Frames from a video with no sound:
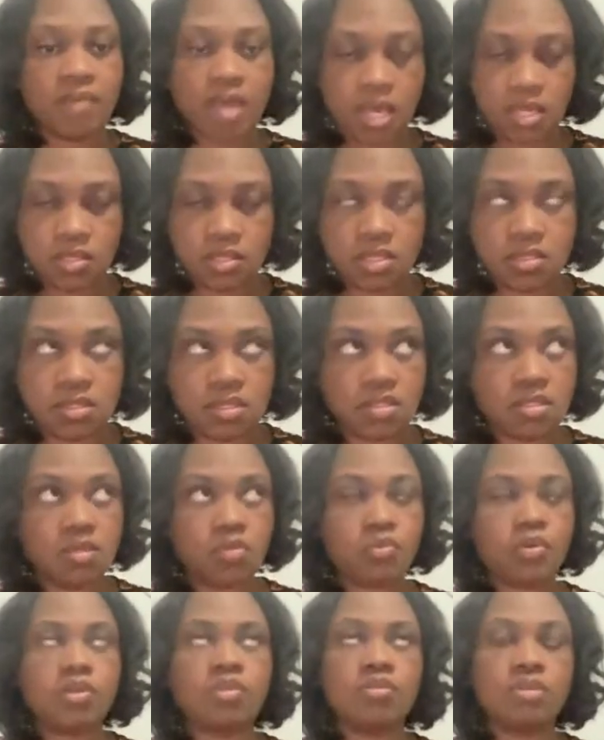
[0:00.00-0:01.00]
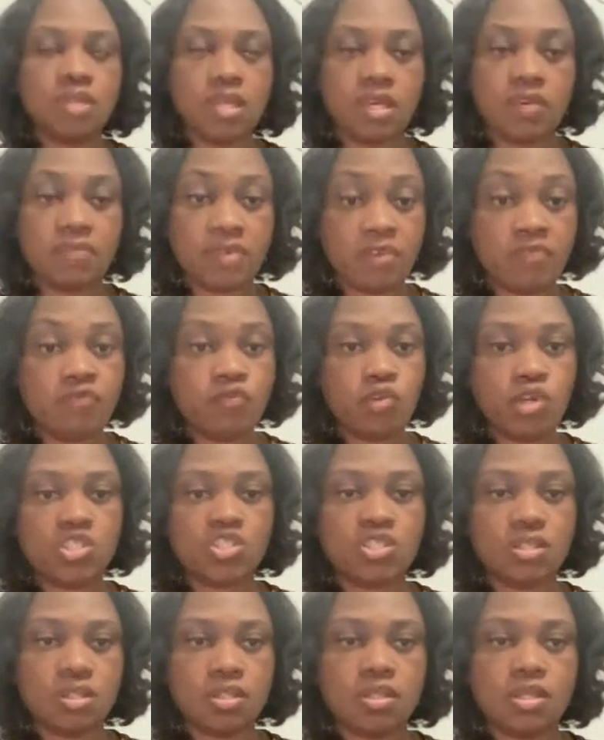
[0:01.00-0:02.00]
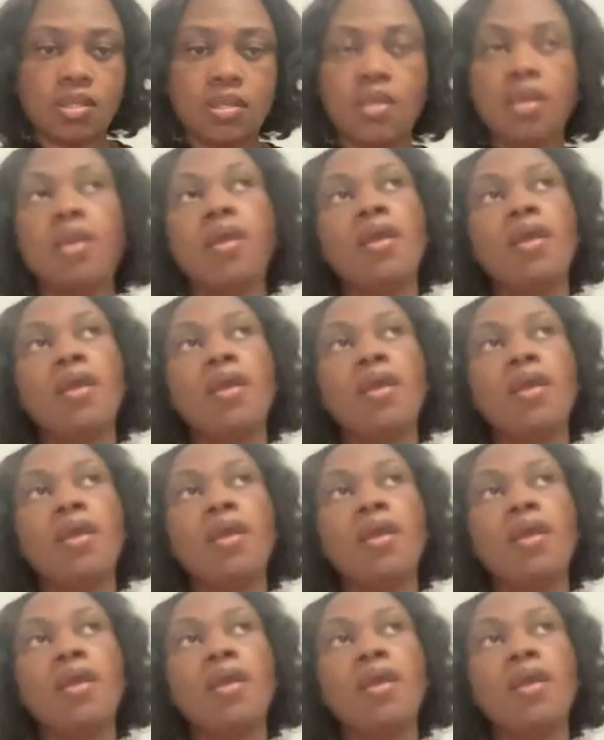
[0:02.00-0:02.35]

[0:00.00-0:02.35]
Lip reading: access to see where you live, unfortunately.